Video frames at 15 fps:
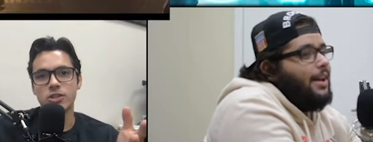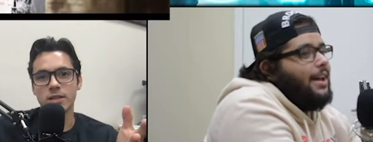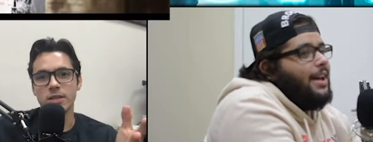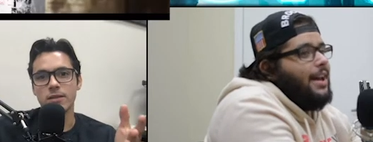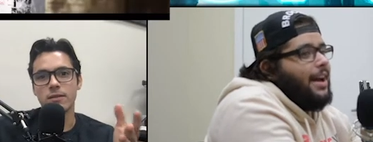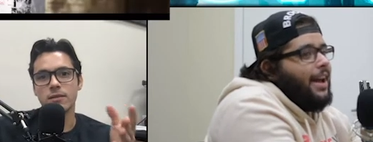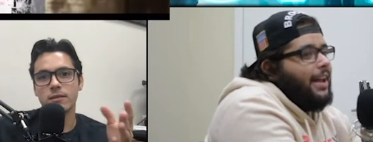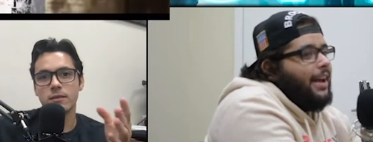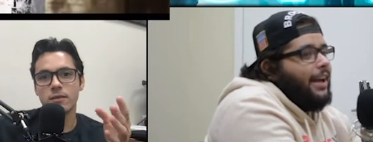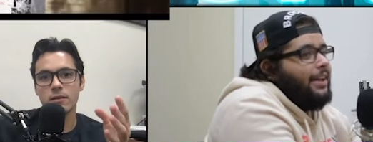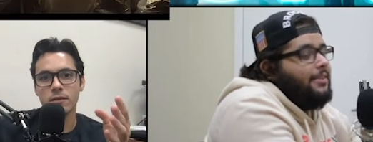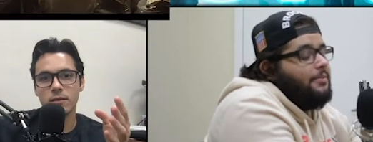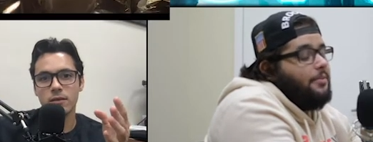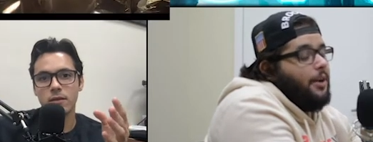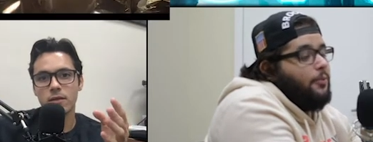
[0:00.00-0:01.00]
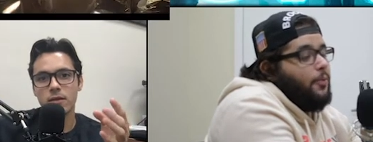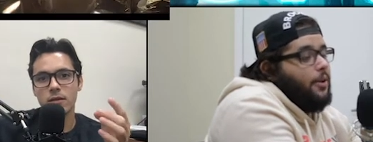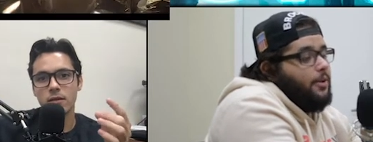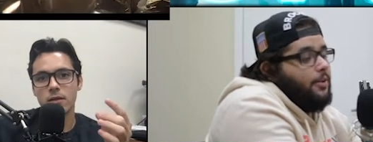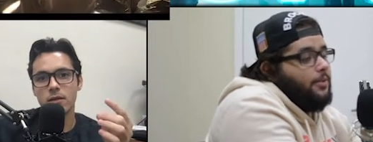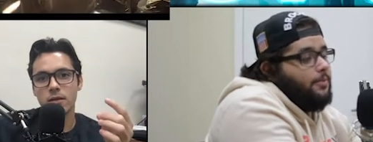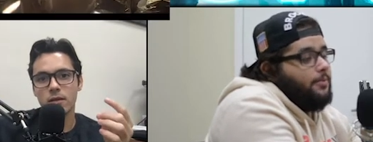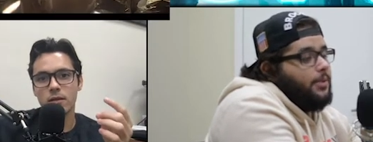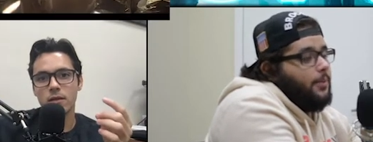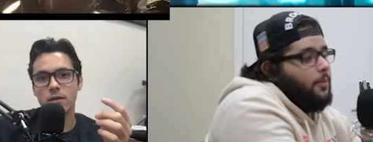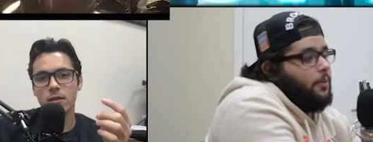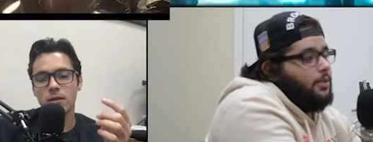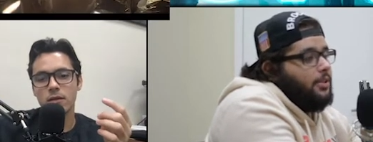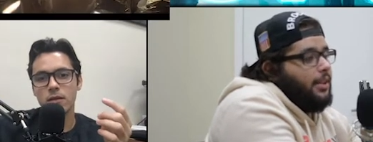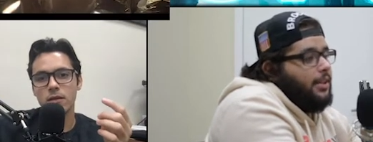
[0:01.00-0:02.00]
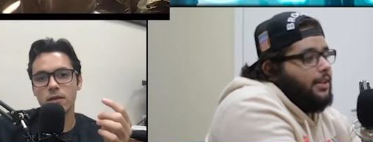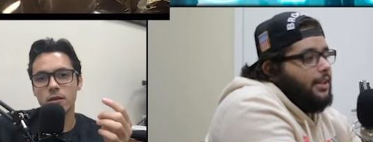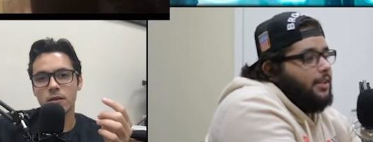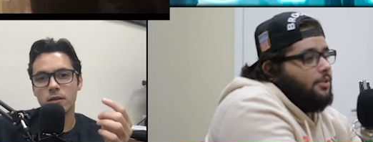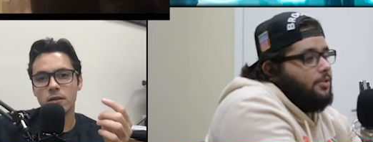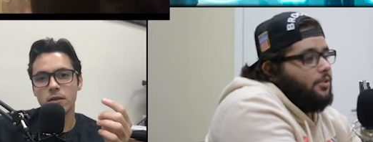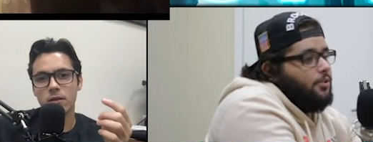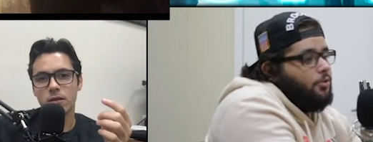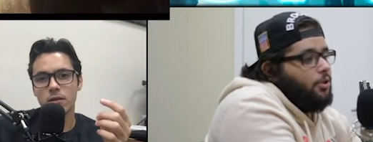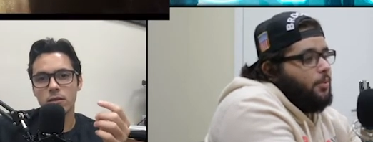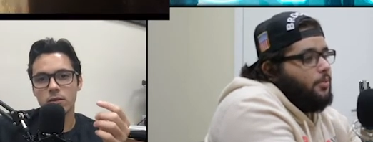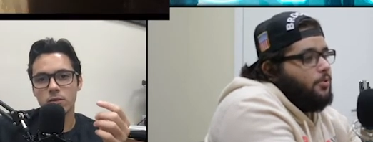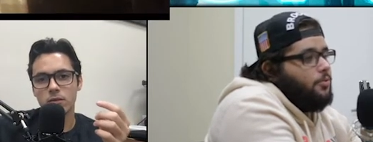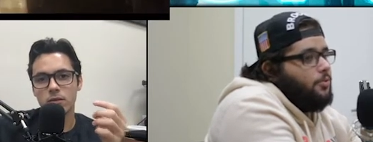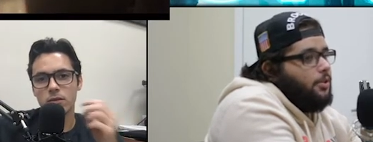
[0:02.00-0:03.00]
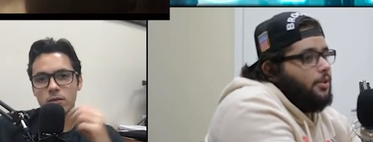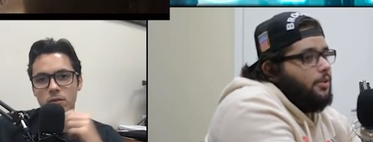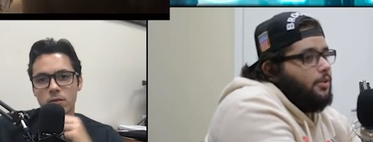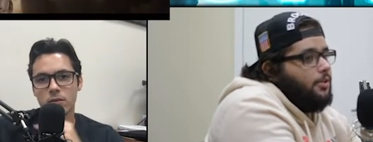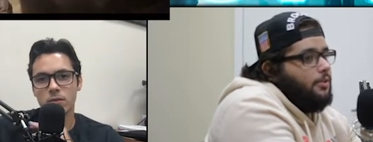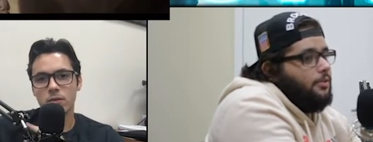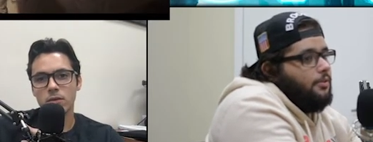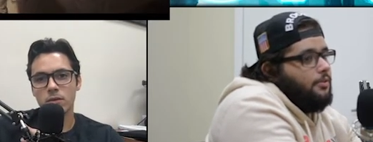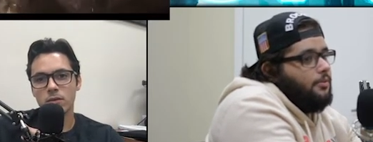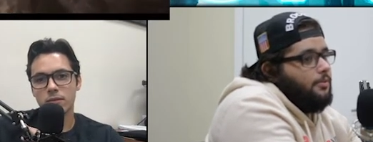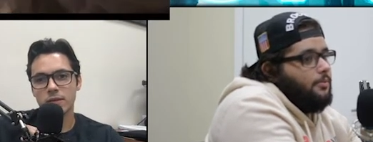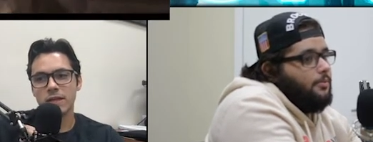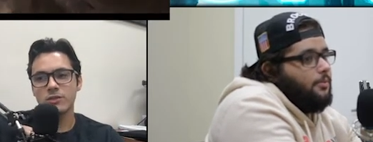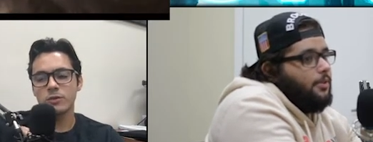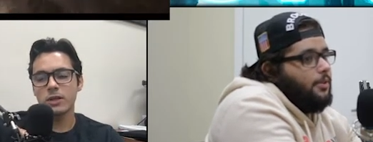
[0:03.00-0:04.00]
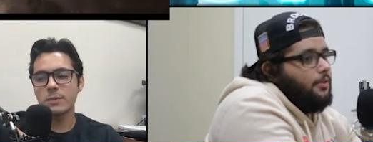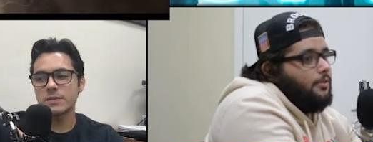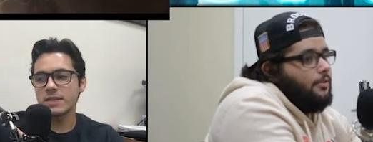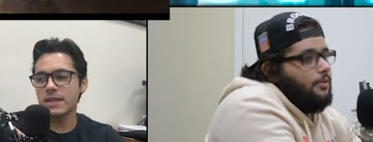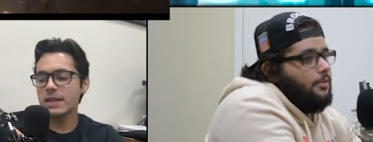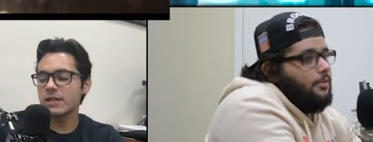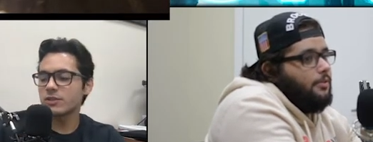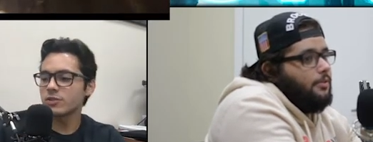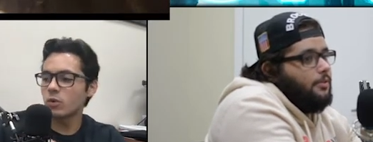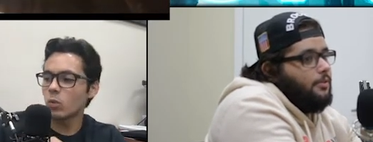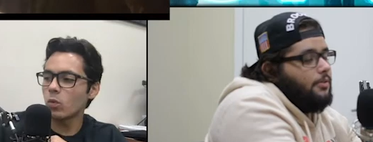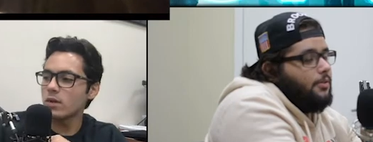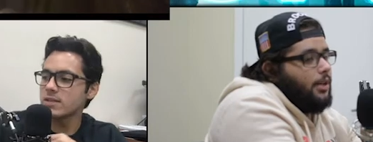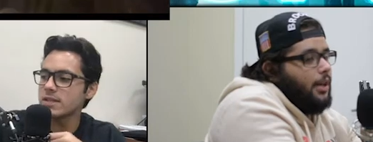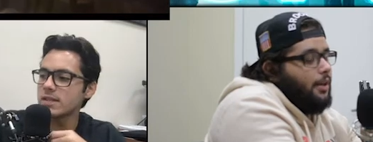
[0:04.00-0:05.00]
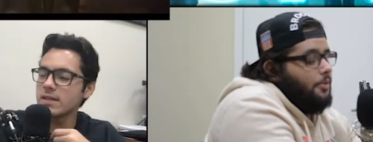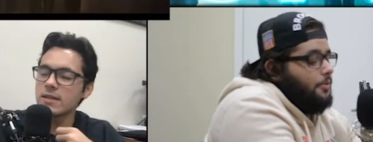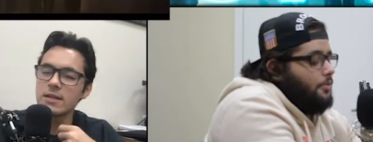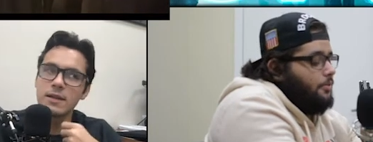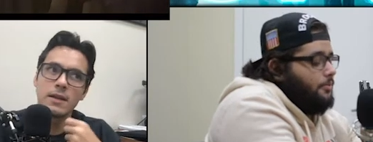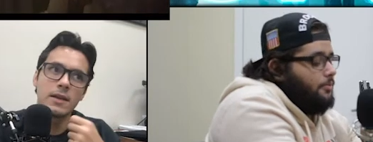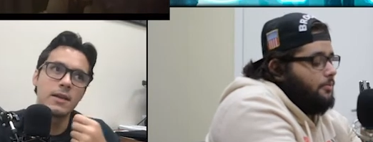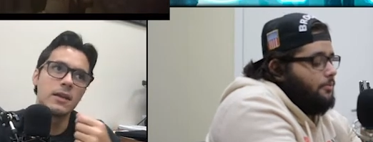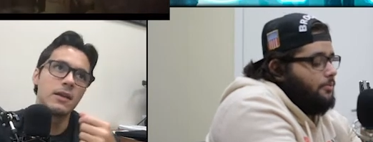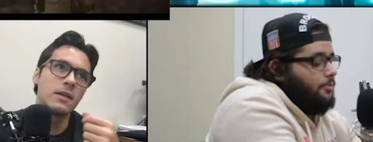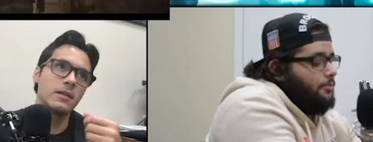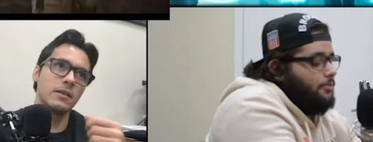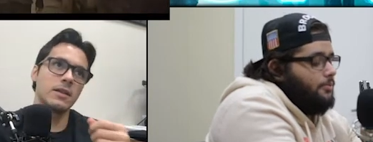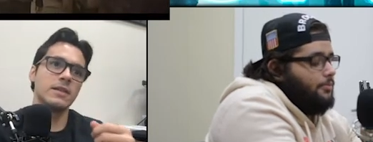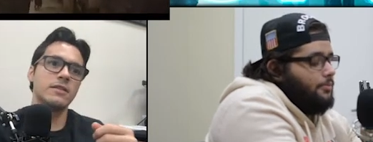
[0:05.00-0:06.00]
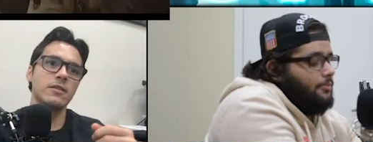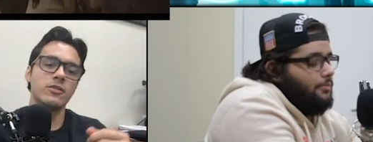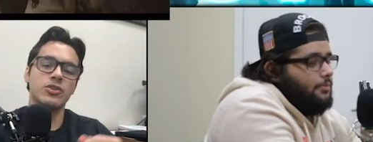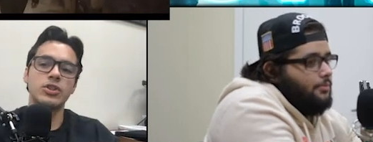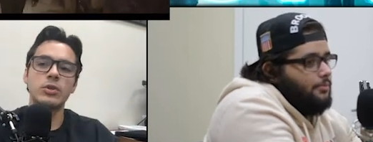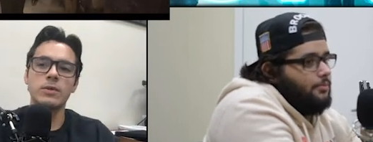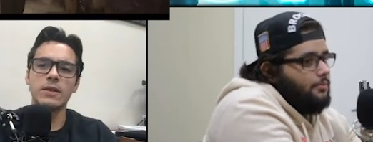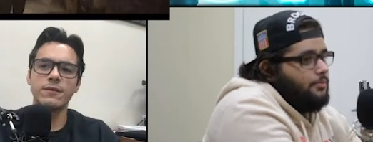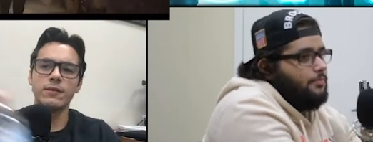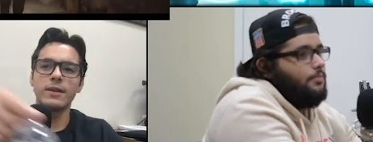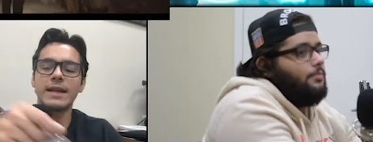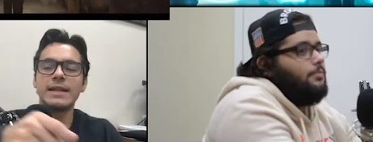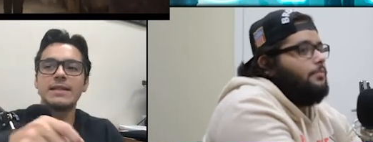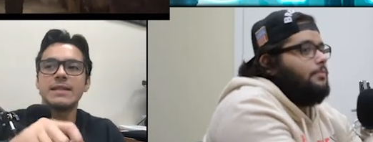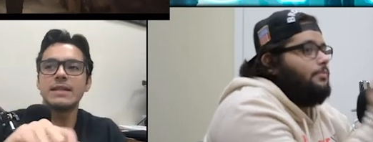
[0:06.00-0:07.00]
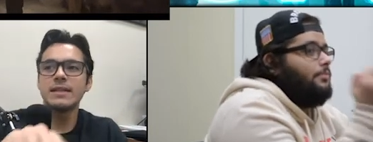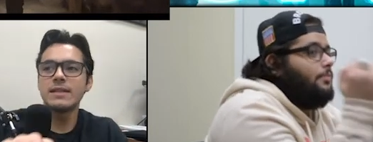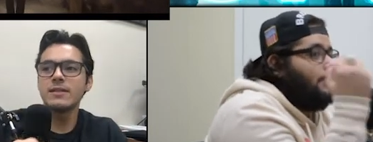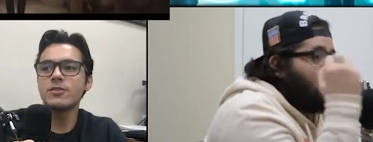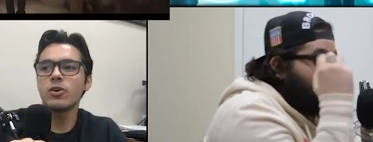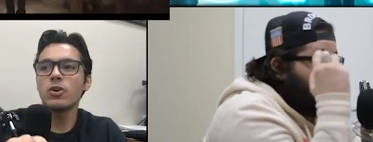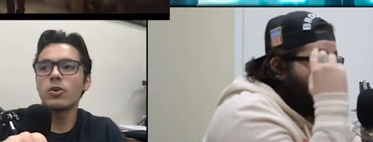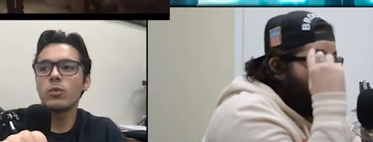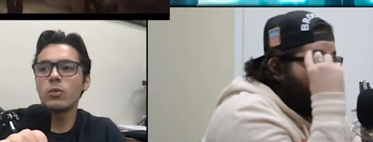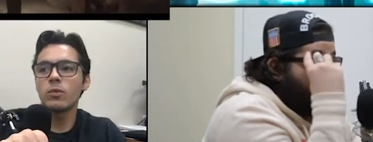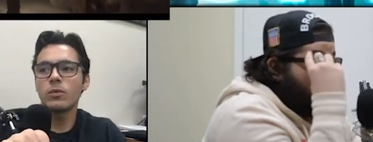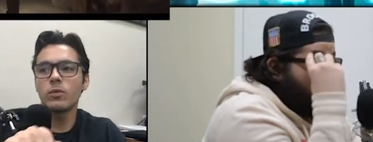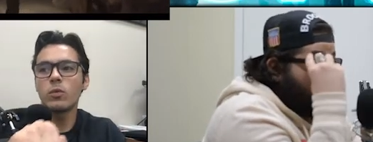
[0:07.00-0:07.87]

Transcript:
Speaker 1: it. I,
Speaker 2: I, I read up supposedly they said the, script is really good. That's what I'm saying. So, so was it? Know.
Speaker 1: Is there two different ideas, or maybe